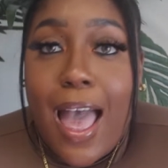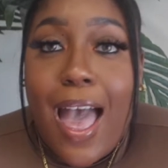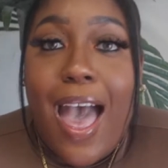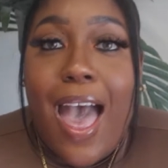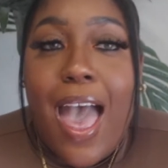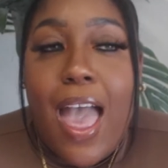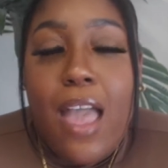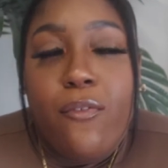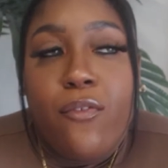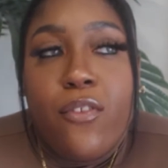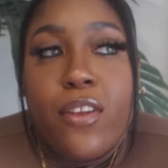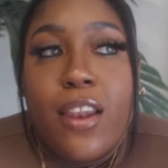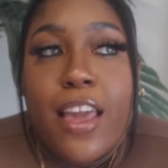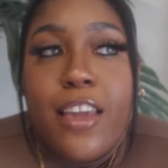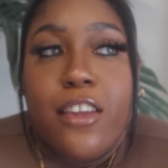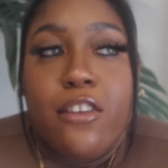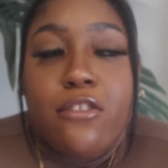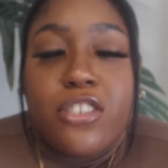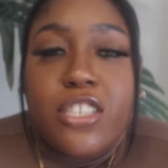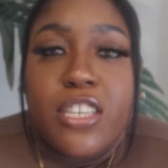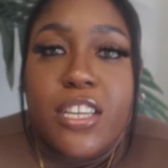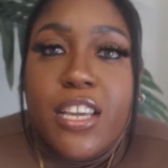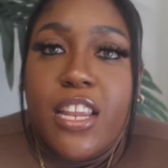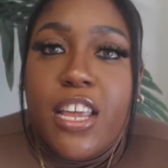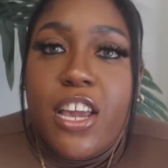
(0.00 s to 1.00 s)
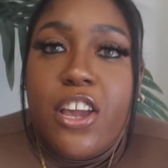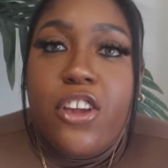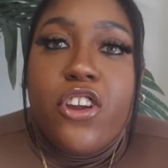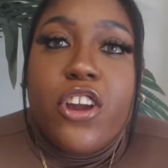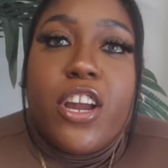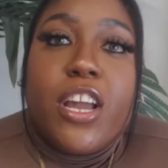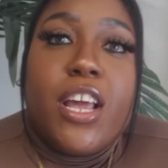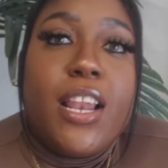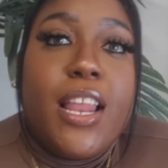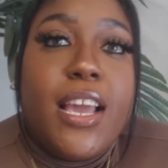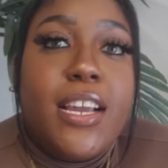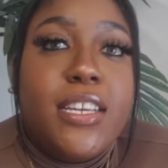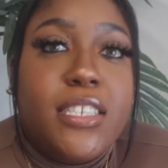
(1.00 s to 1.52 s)
I feel like you should get it in your
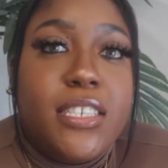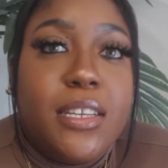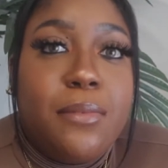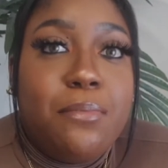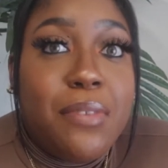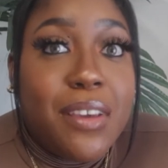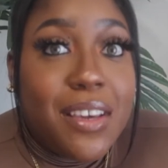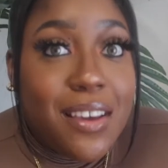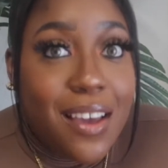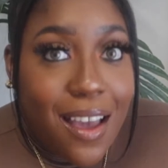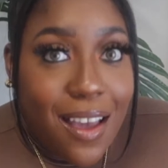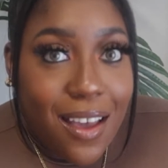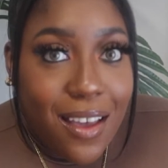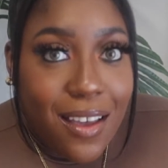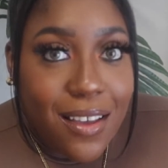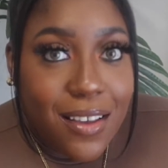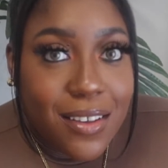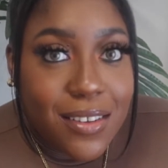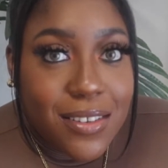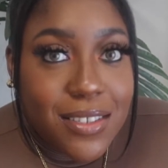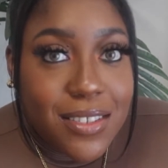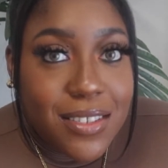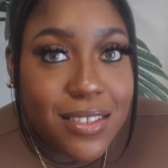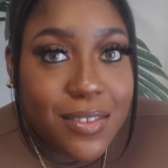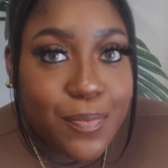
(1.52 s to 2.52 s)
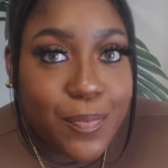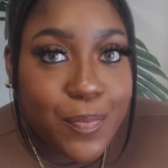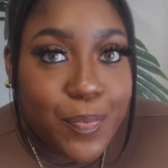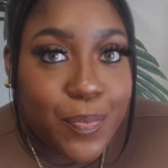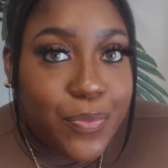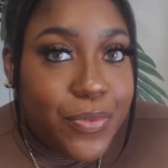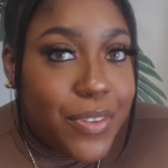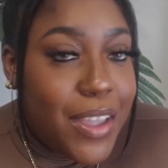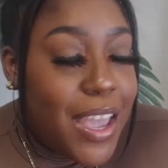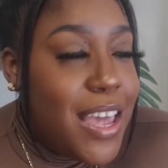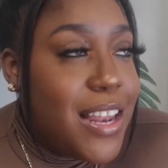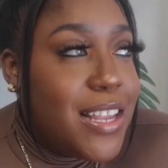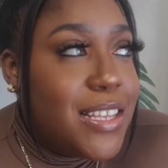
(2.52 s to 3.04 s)
collection because
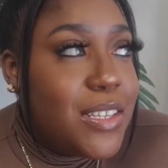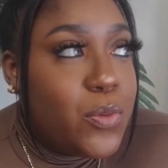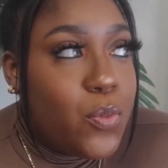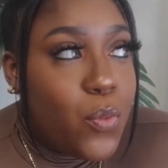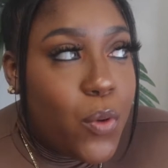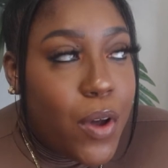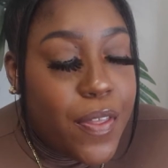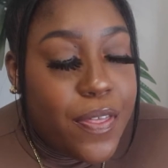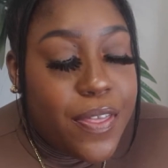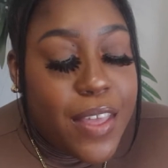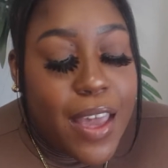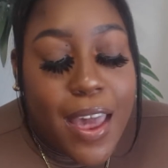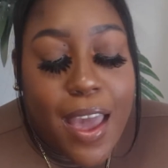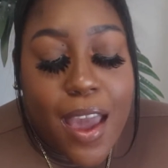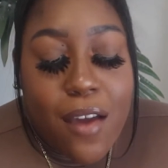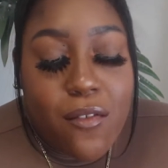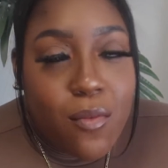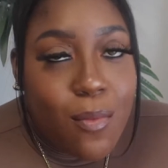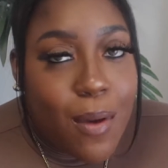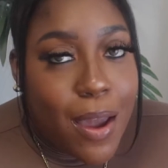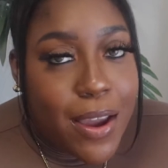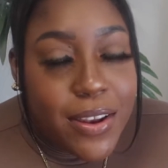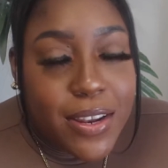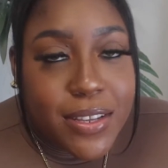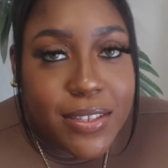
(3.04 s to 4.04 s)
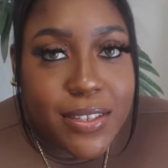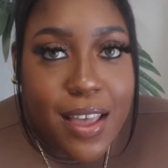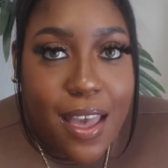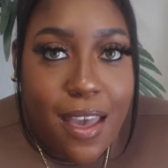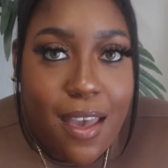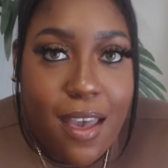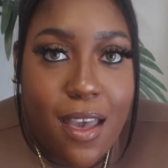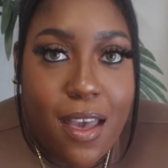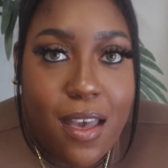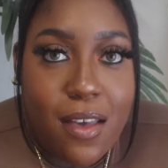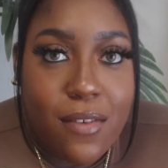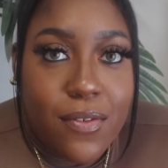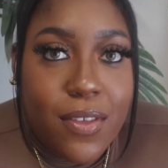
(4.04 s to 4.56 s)
it is one that everybody doesn't
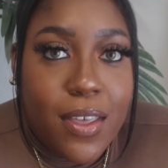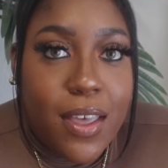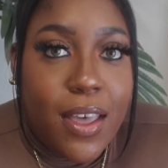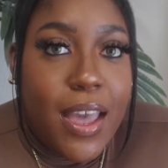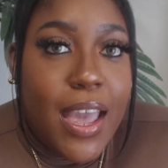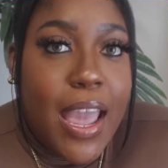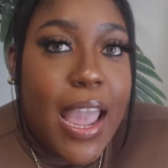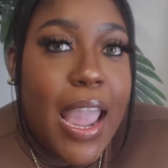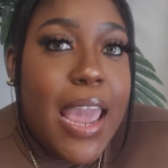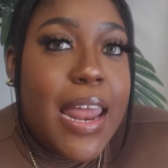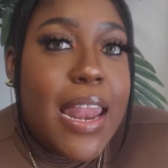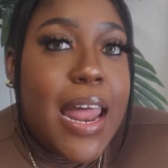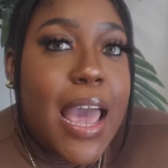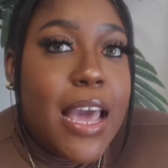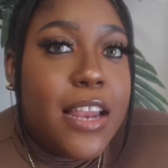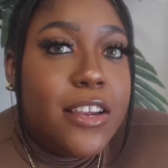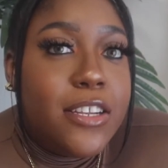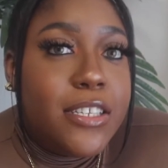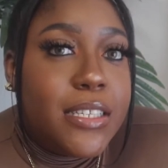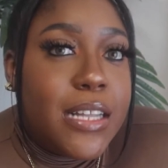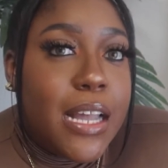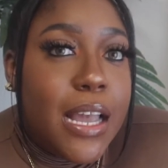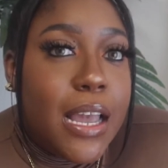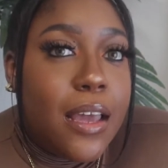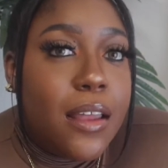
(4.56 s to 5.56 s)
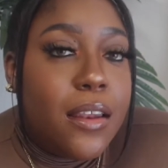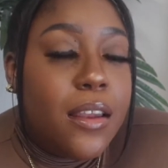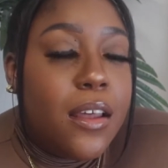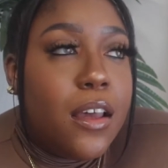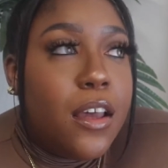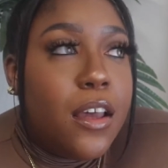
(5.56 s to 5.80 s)
have. And I understand,